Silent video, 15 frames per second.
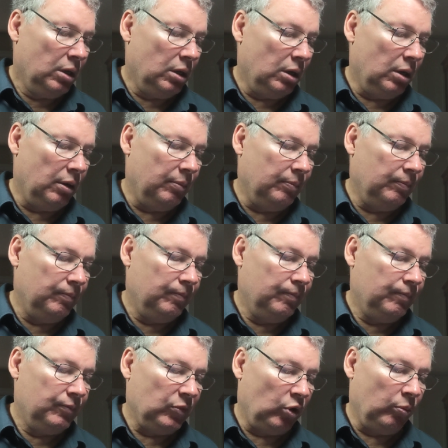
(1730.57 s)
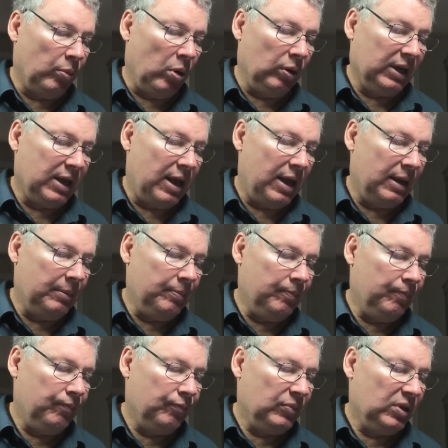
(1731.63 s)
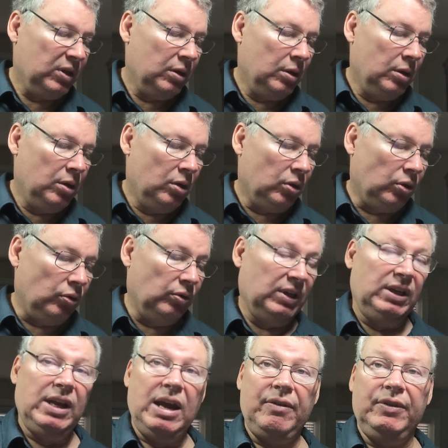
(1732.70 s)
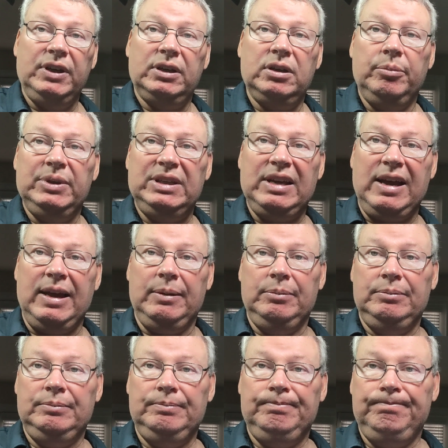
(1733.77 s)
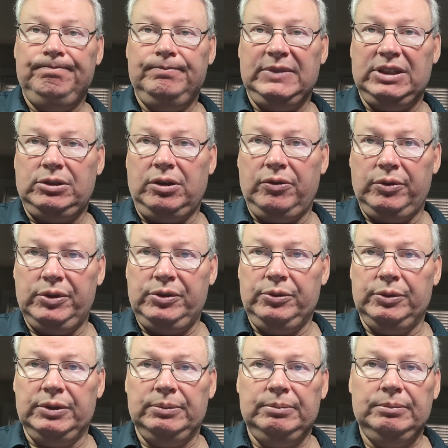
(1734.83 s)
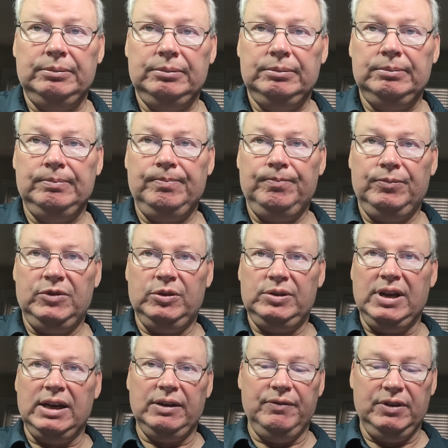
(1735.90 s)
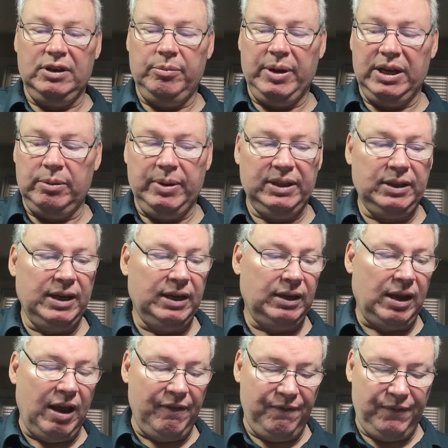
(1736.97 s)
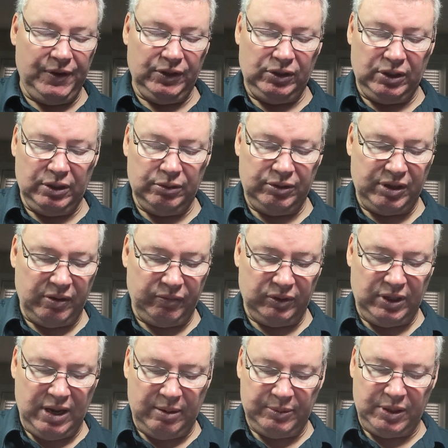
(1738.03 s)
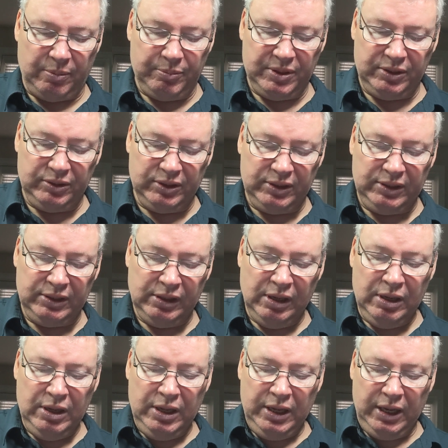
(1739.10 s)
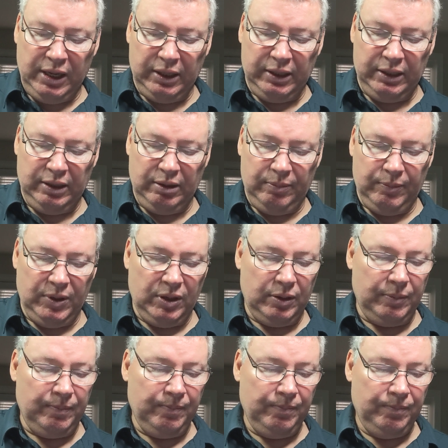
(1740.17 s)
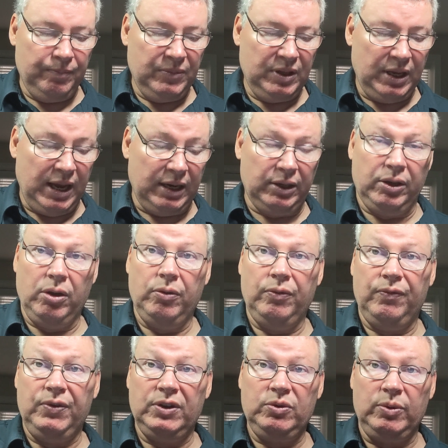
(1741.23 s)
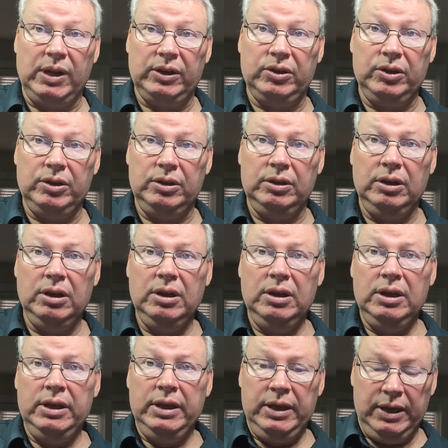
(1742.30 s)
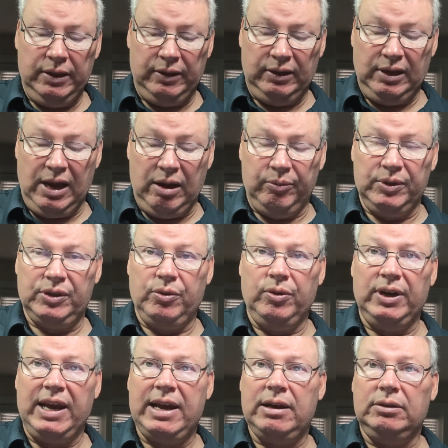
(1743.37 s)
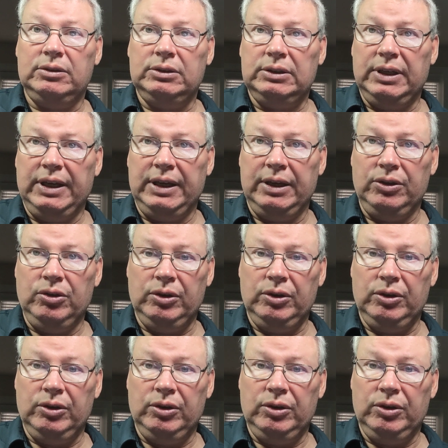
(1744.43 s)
or Molokai, you need to have an incoming tide. That's all there is to it. There's not even a debate about that. I've fished there several times on business and had to go and fish when I could, and the tide was going out, and